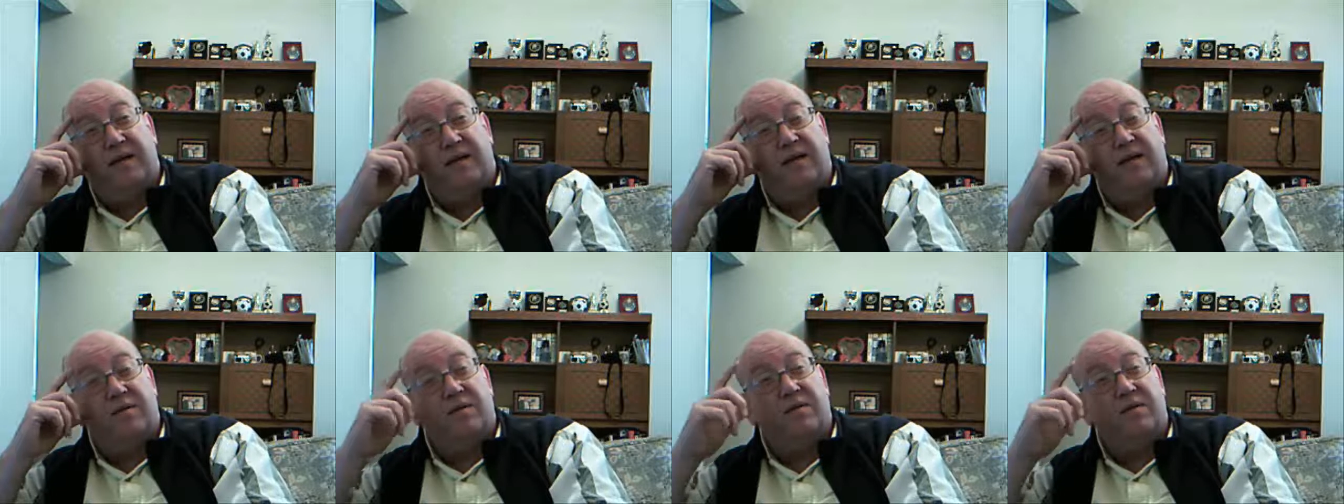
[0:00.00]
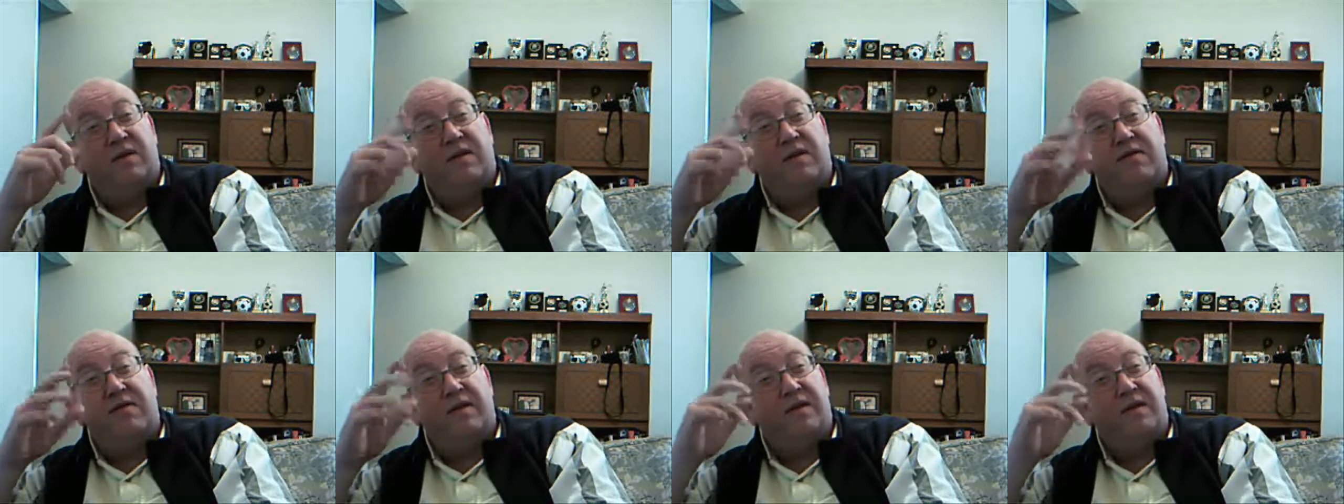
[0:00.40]
it was
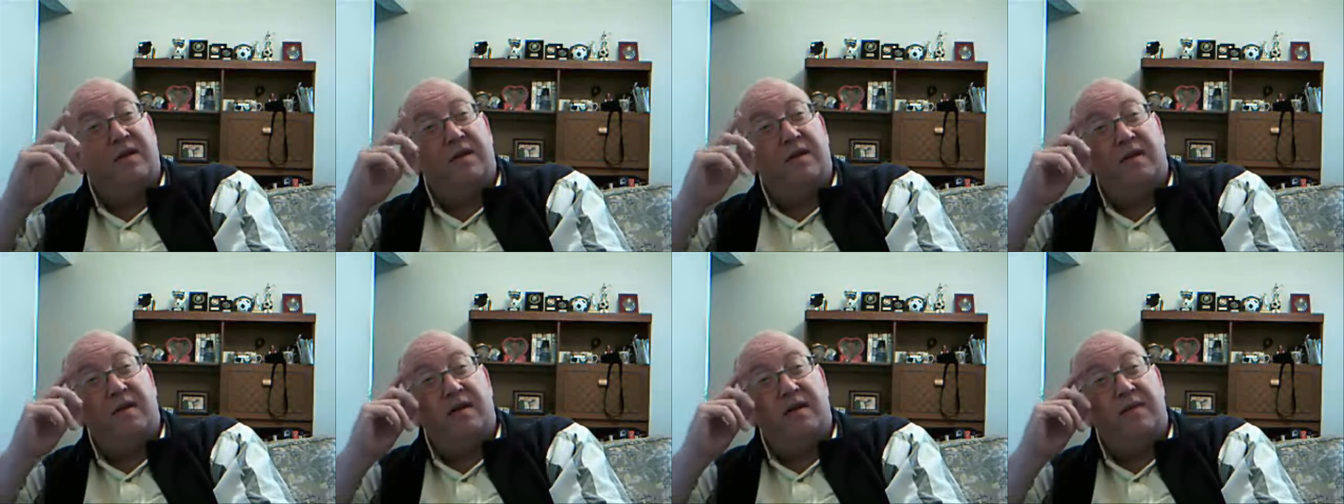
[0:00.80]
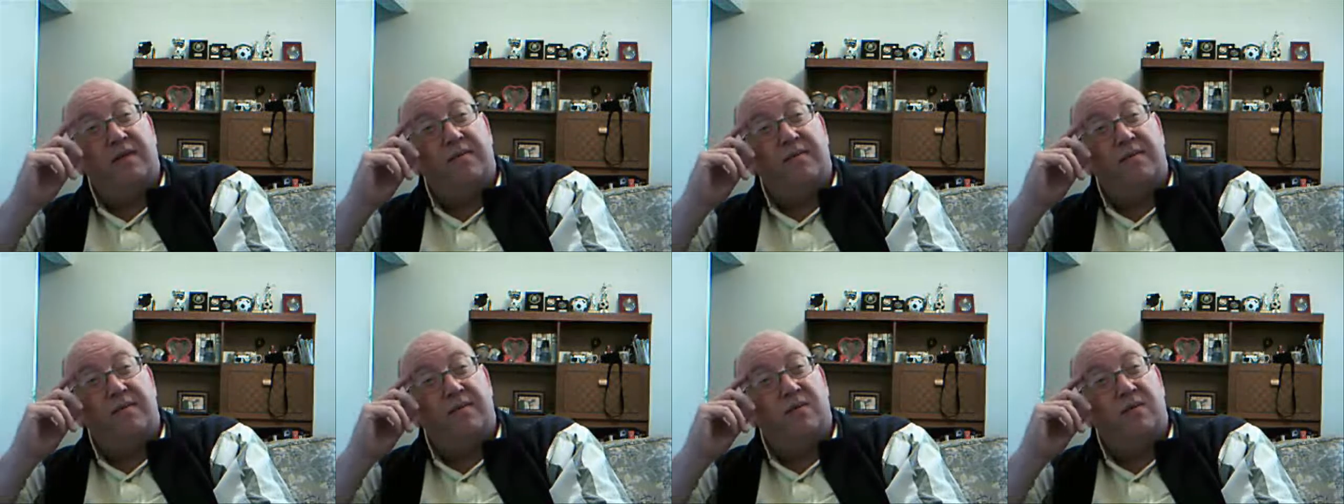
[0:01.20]
after um,
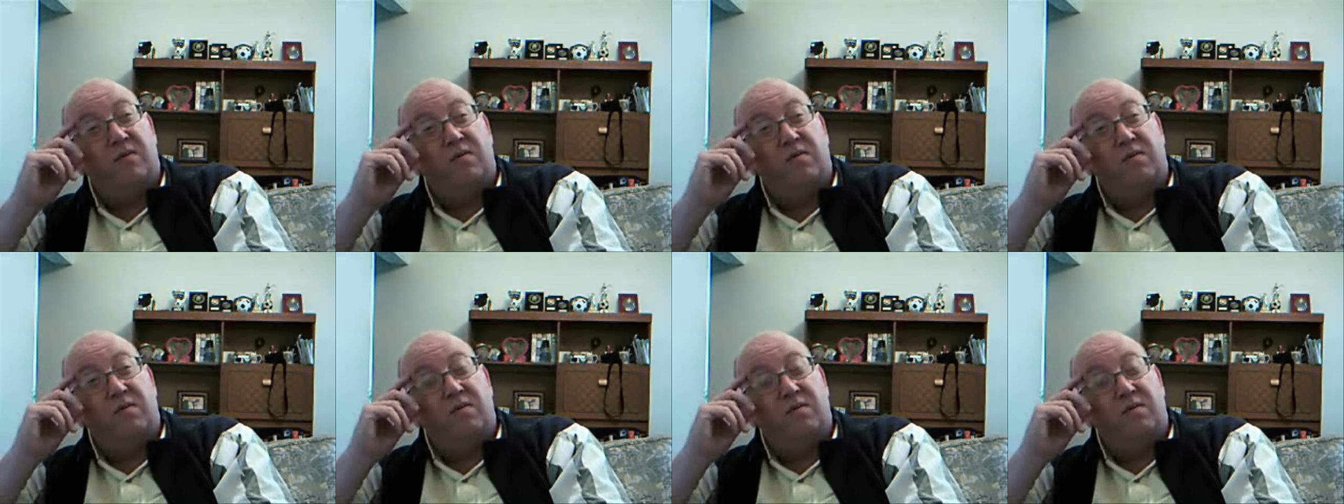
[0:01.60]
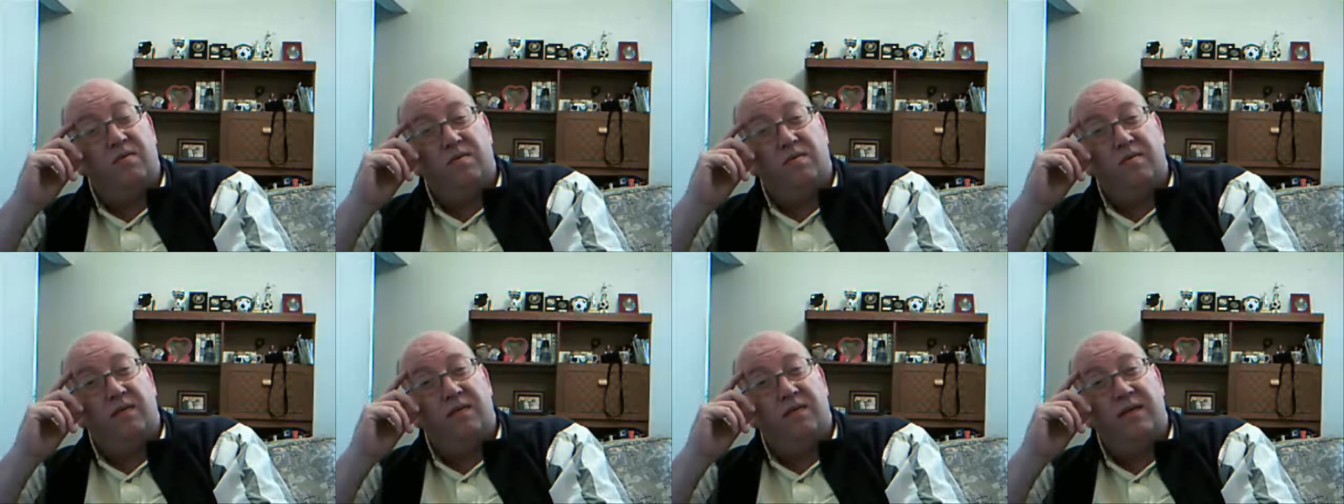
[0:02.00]
two
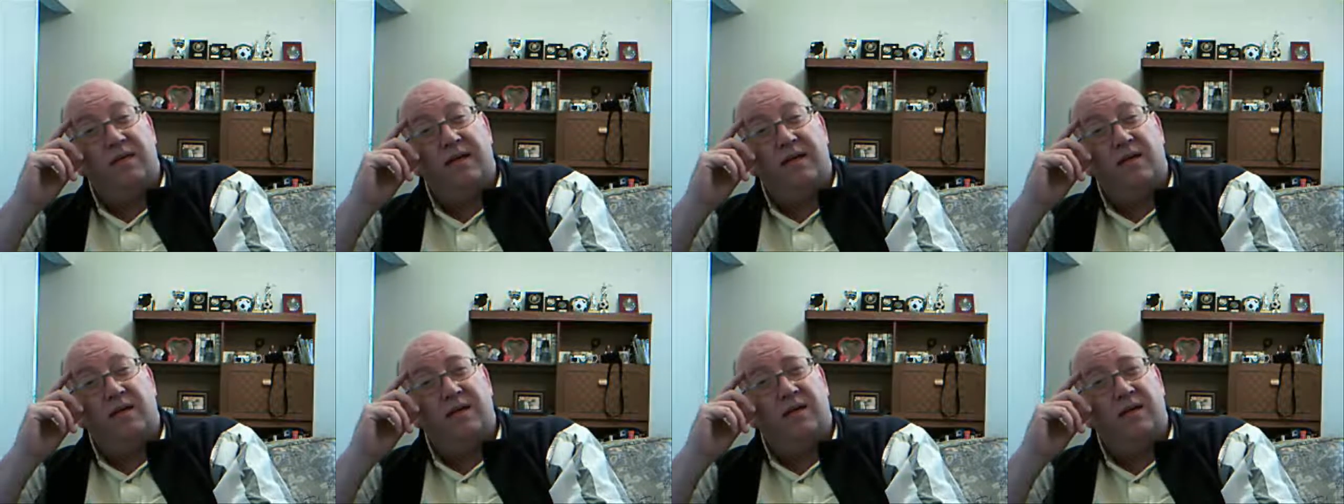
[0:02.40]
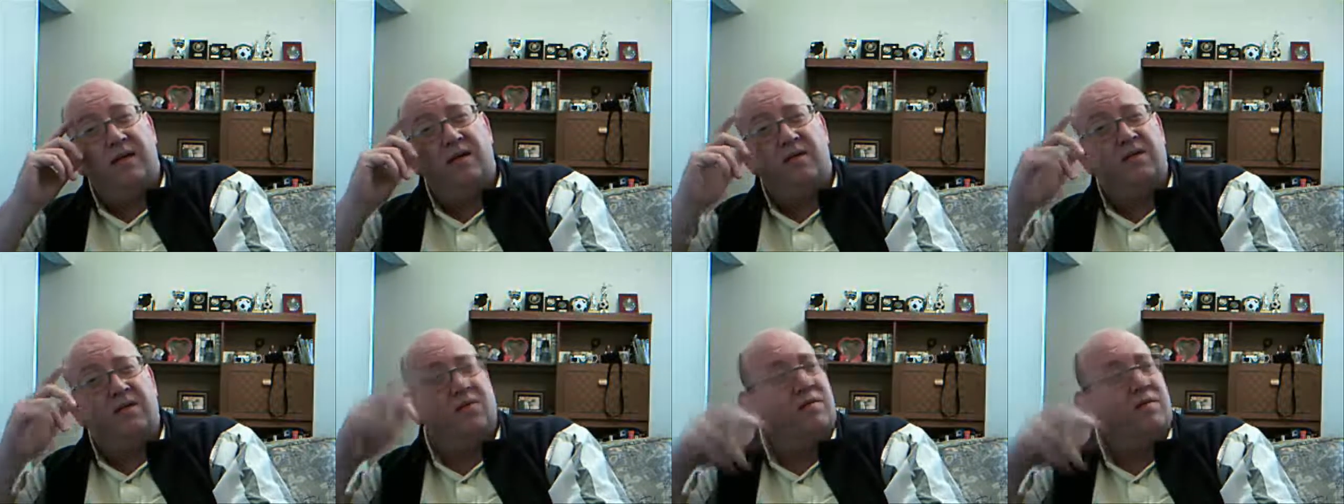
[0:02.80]
little
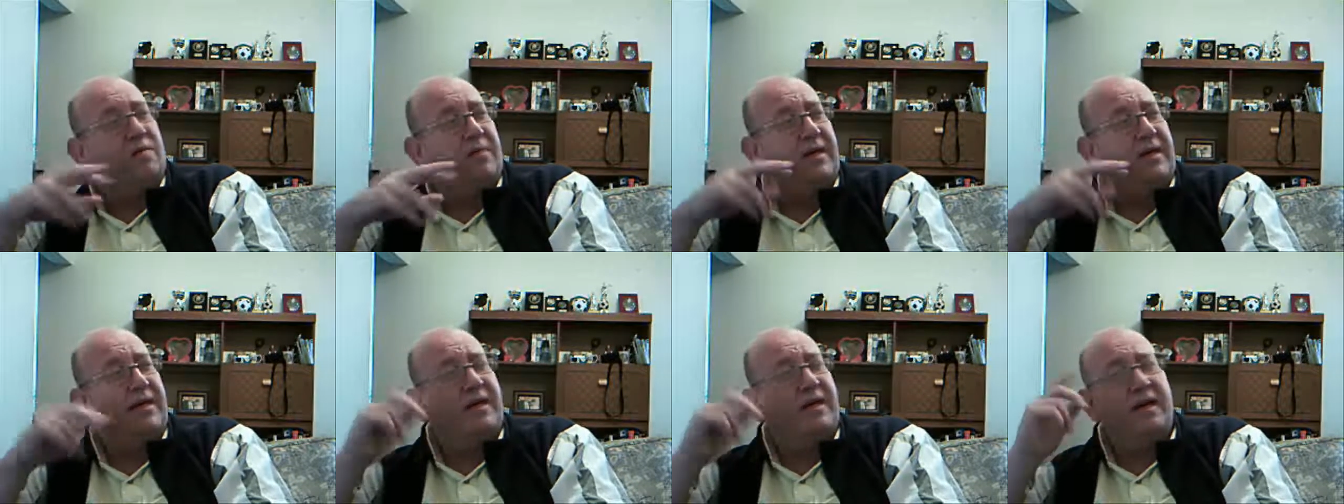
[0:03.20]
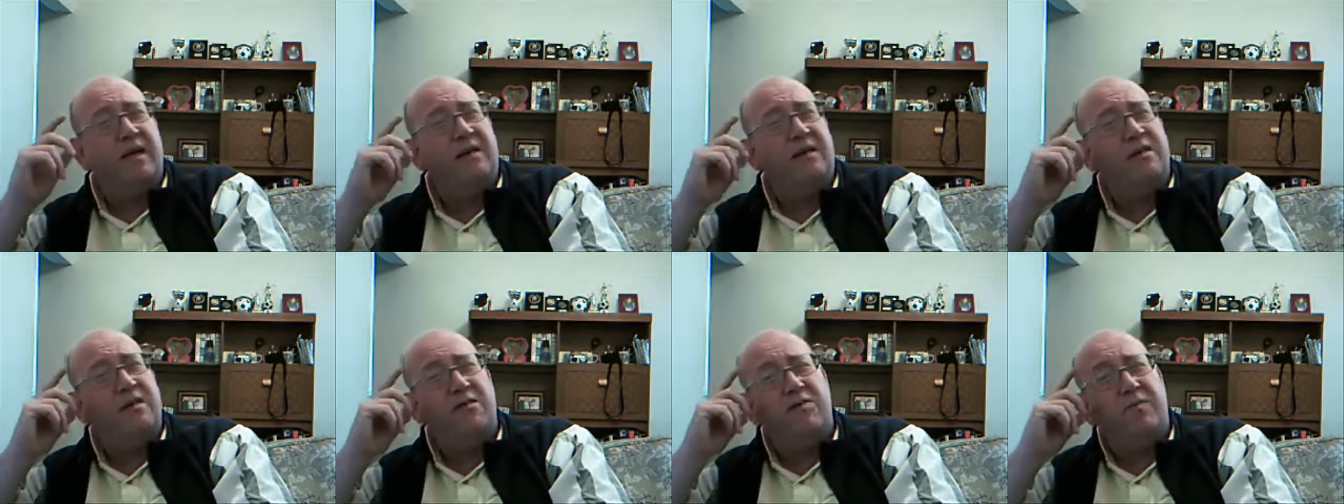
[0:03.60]
girls who had been in
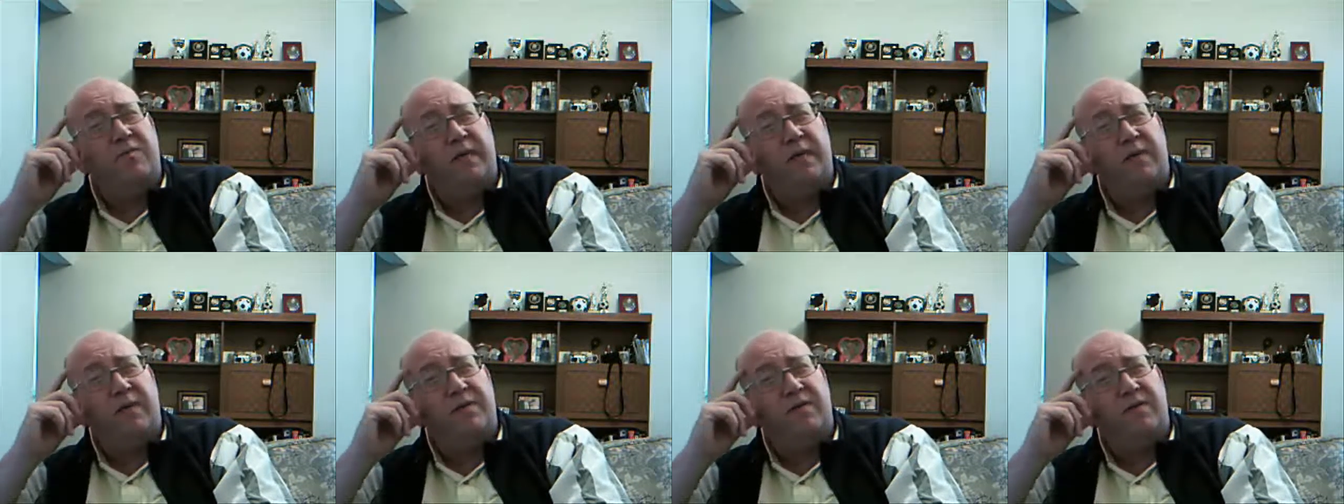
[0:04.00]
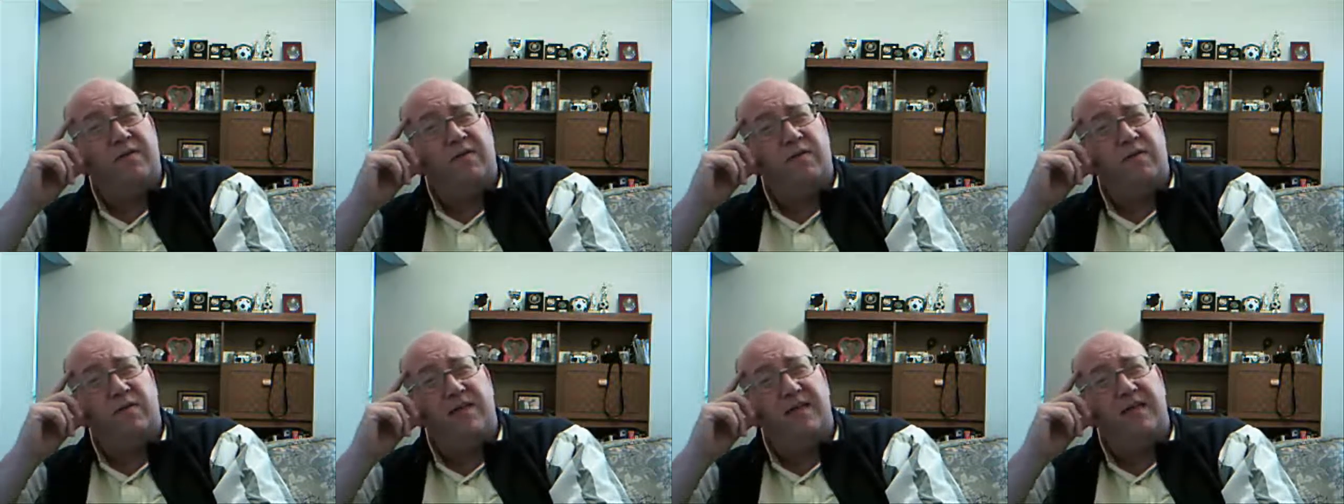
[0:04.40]
our newspapers
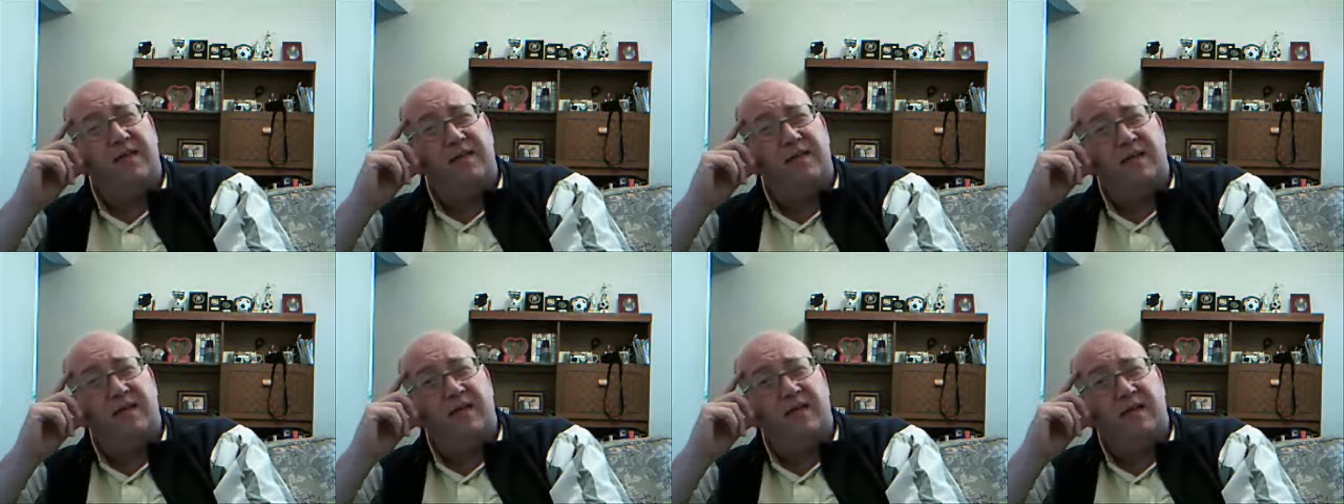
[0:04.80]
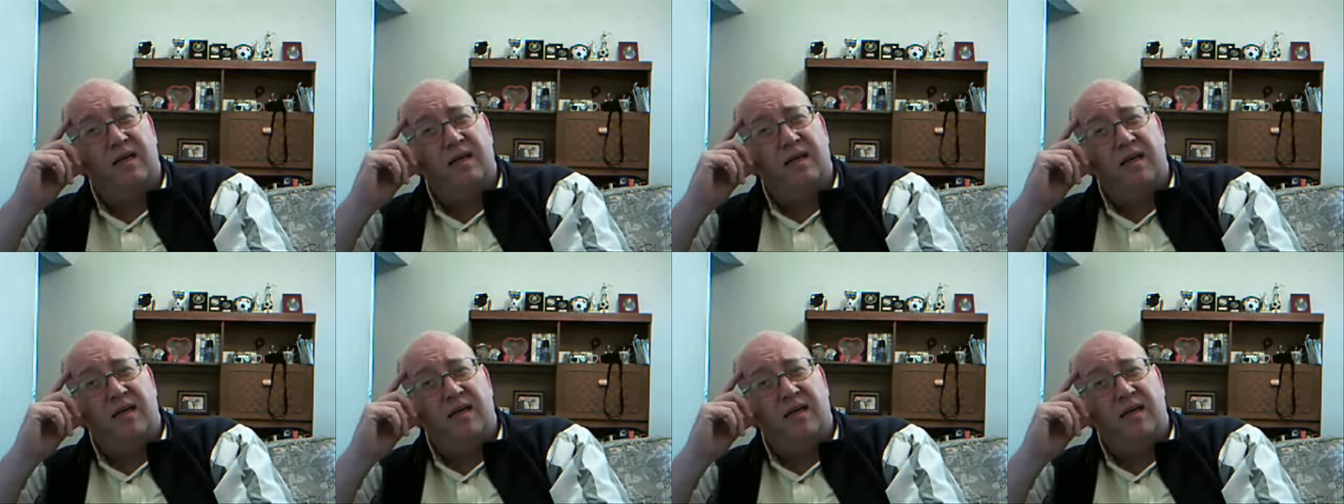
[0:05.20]
for weeks